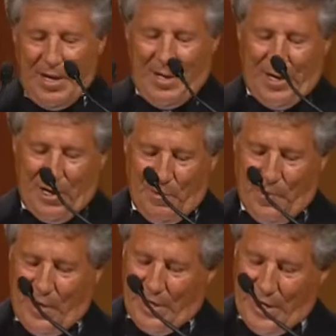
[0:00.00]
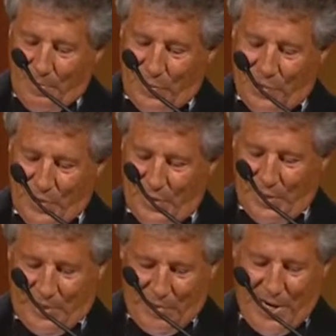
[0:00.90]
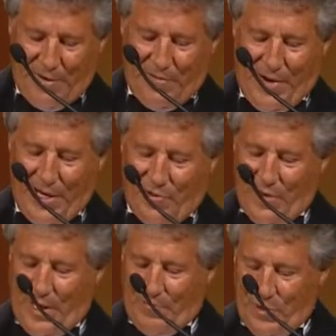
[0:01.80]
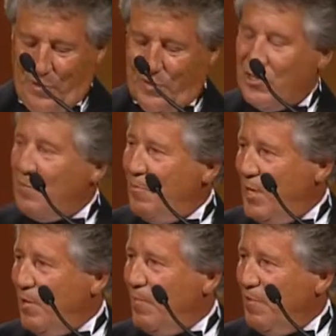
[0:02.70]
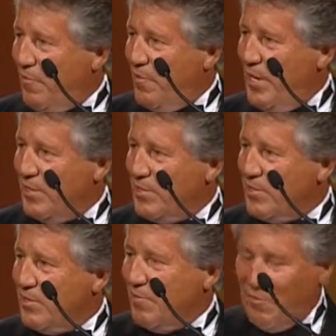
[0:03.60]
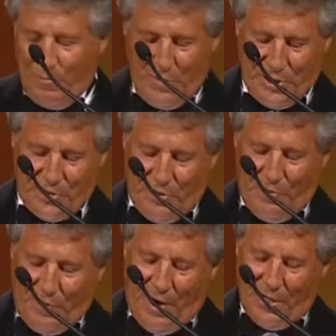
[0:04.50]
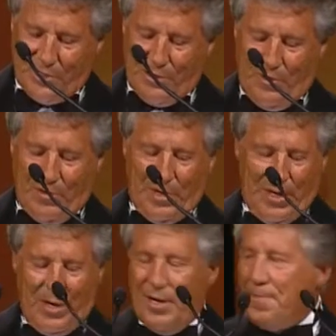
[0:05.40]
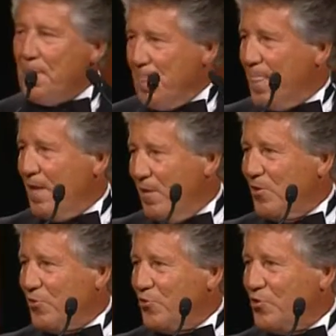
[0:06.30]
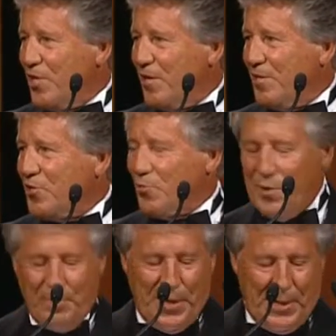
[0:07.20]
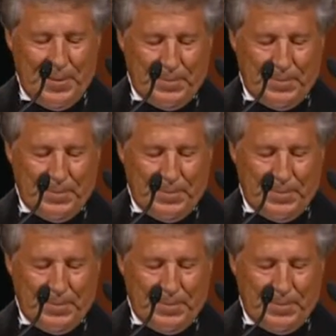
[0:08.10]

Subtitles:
Thank you, Mark. And I'm thrilled and gratified to have you and so many of my friends from Bridgestone Firestone here to share this with me.